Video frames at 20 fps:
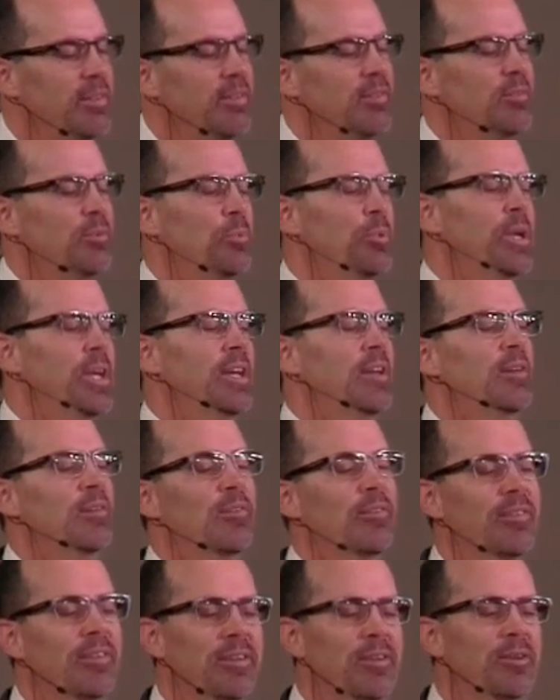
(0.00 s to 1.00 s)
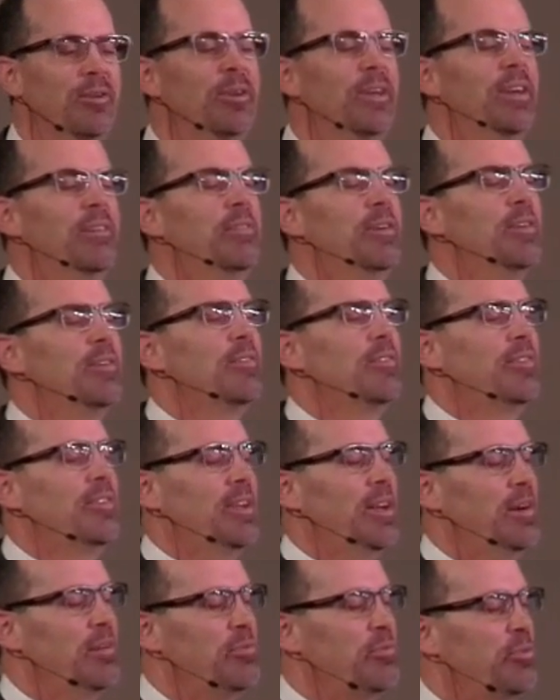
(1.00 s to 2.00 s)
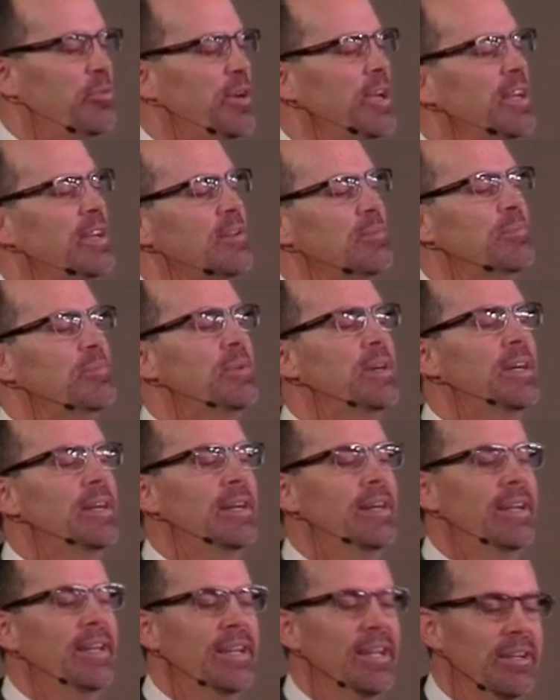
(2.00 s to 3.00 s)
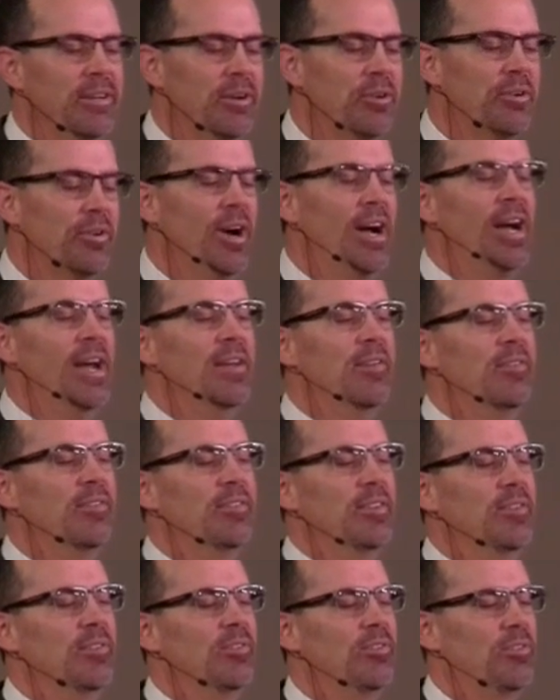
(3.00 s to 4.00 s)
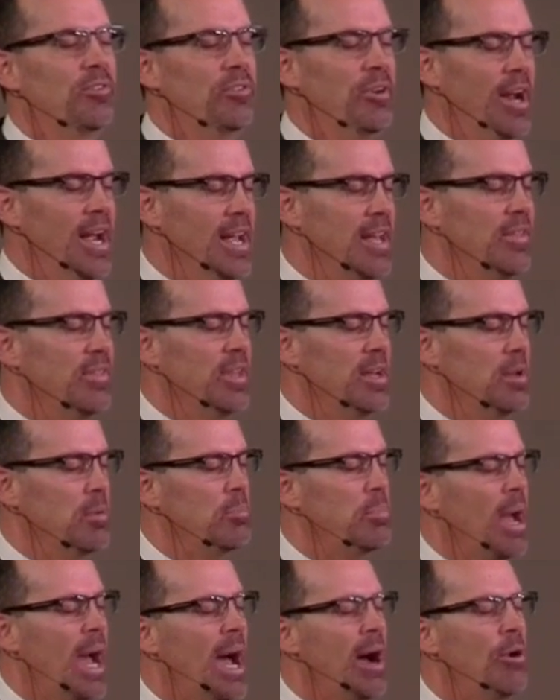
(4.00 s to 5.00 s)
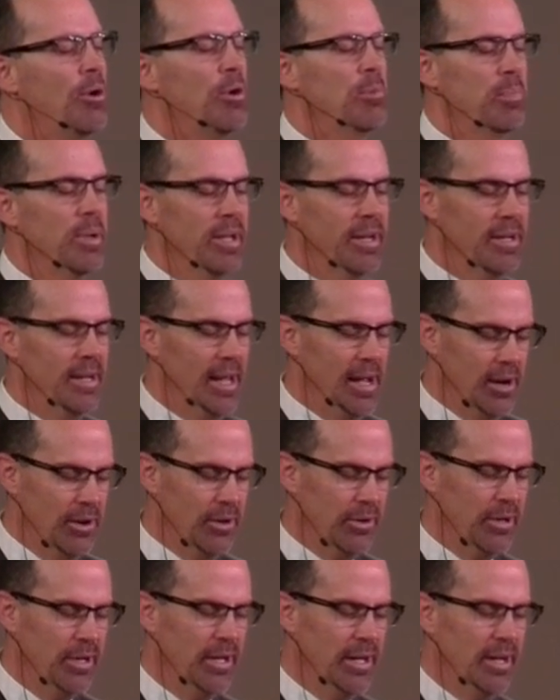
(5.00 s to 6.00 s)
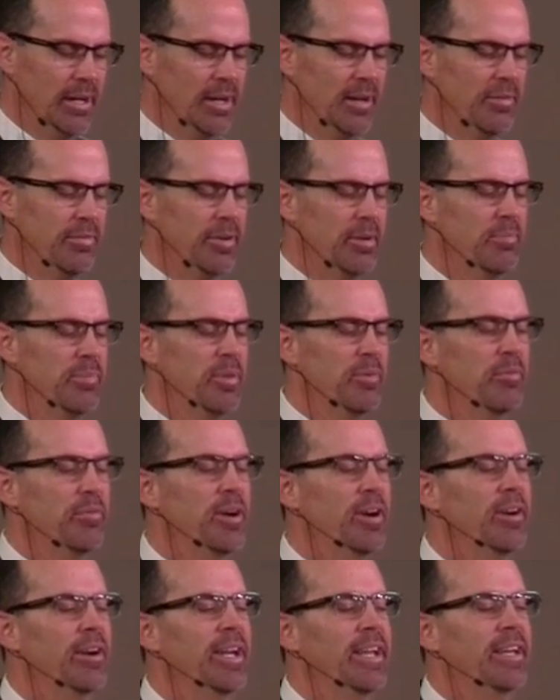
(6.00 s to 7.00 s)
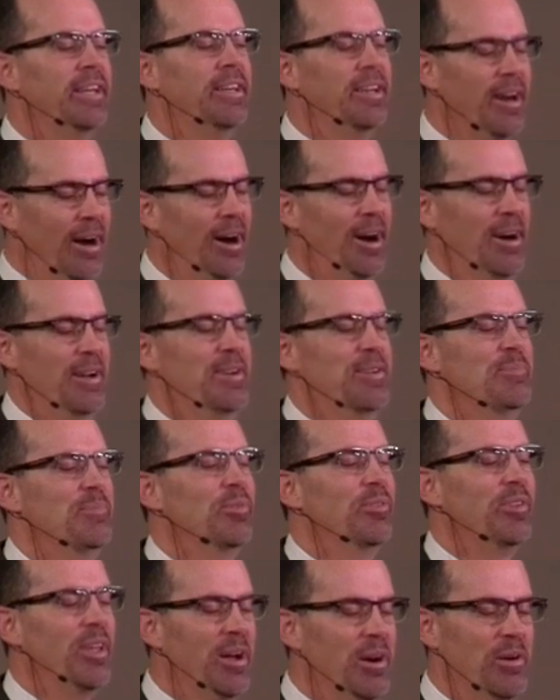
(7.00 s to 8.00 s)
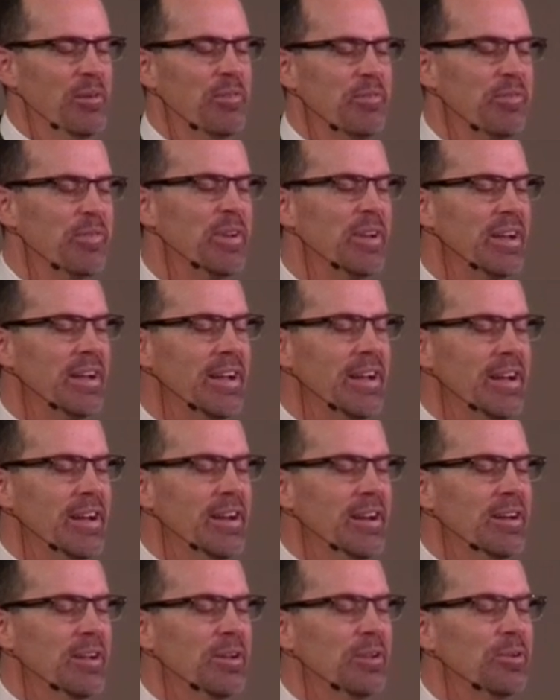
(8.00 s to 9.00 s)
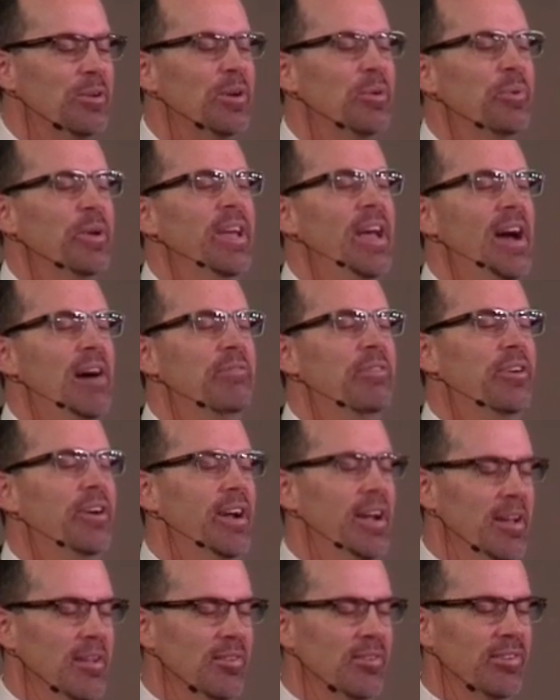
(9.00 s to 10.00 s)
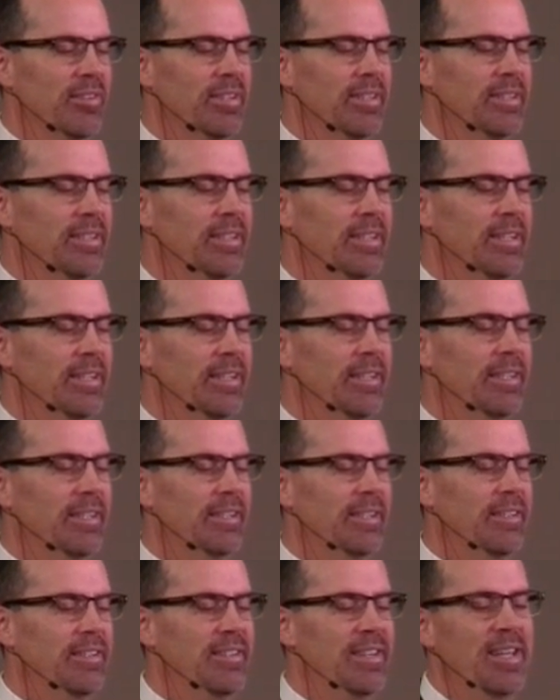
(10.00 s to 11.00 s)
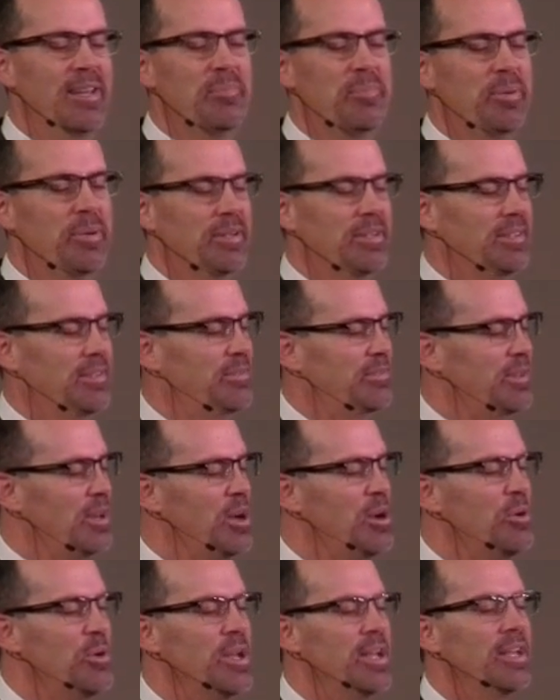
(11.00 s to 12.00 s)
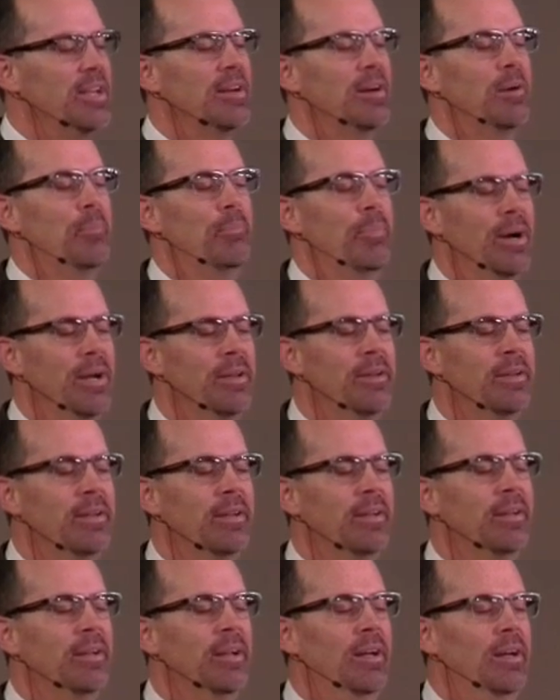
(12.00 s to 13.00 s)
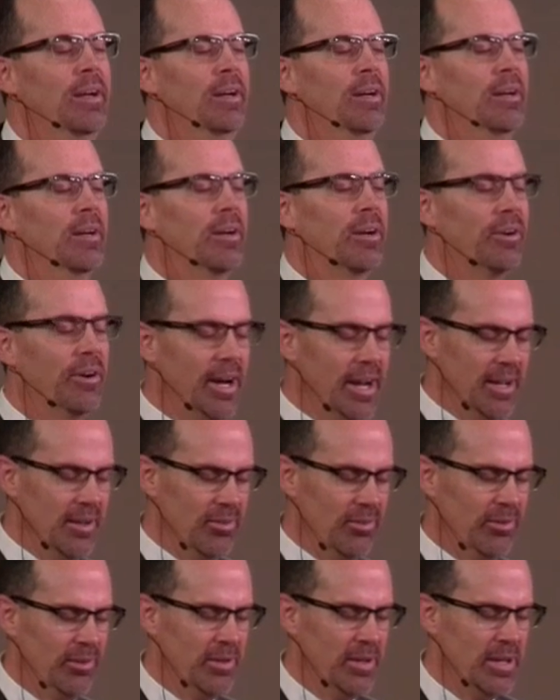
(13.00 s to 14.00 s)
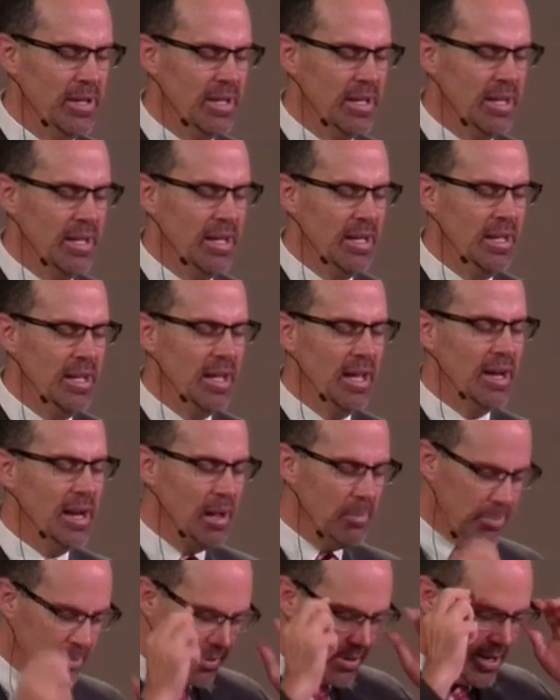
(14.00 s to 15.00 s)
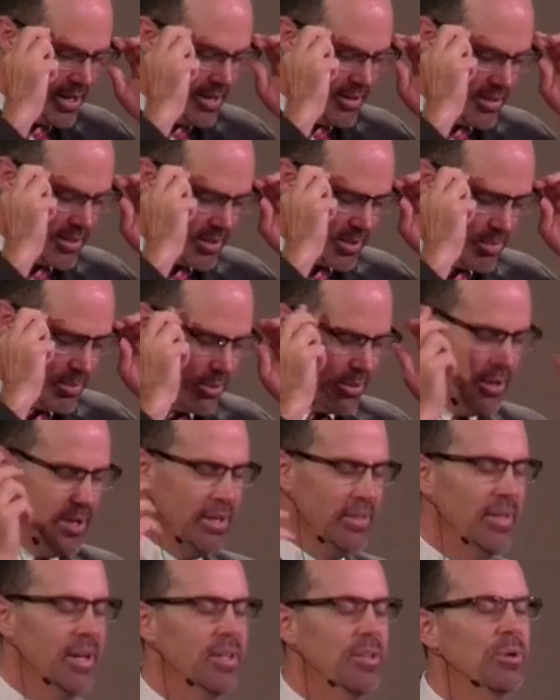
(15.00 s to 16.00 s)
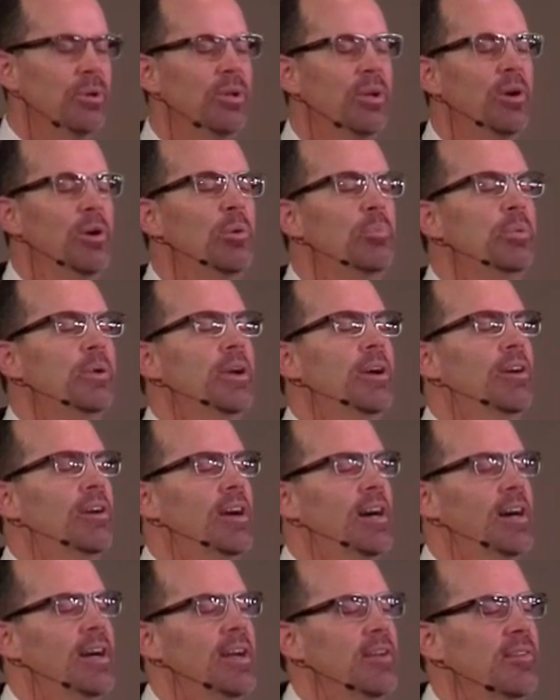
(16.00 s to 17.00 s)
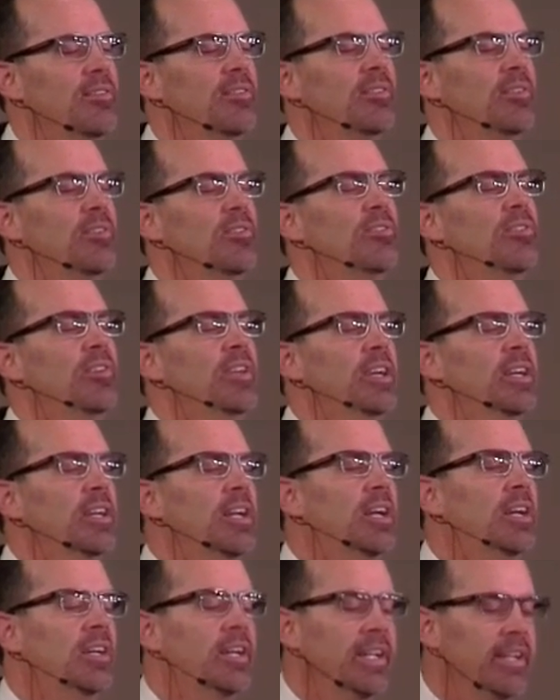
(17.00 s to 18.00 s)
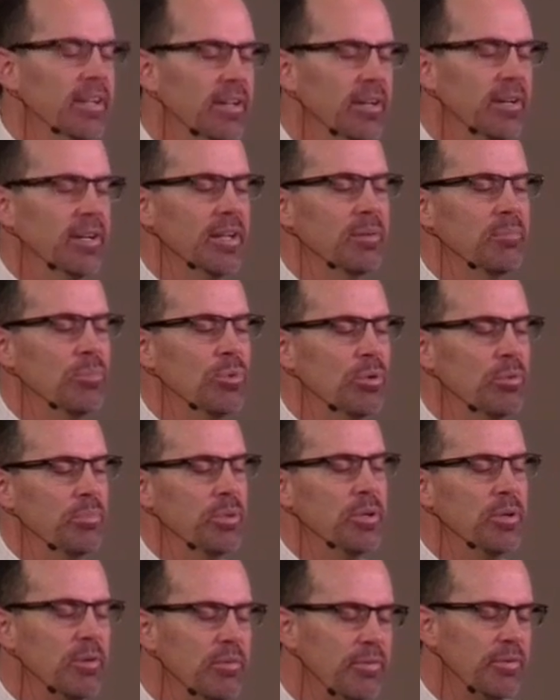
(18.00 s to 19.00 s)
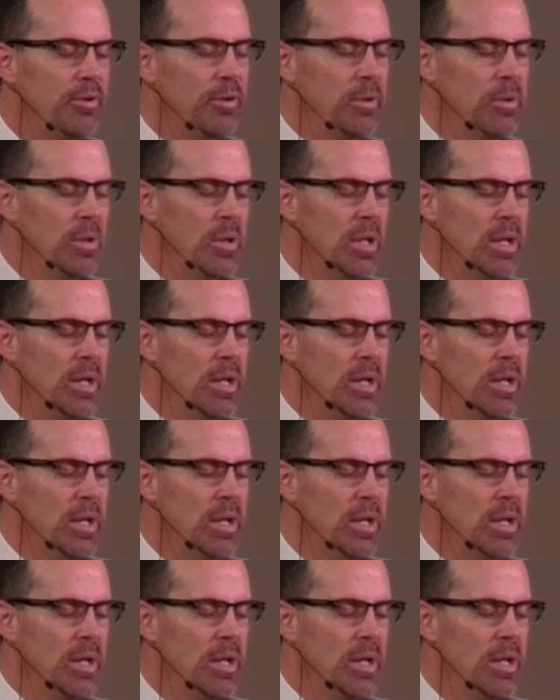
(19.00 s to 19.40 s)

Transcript: us wings and you give us uh, freedom in Christ and strength and empowerment now from the very God Himself. Lord, we have grace, deep, flowing, abundant grace. And I pray this morning that you'll open our eyes to see it clear and more beautiful,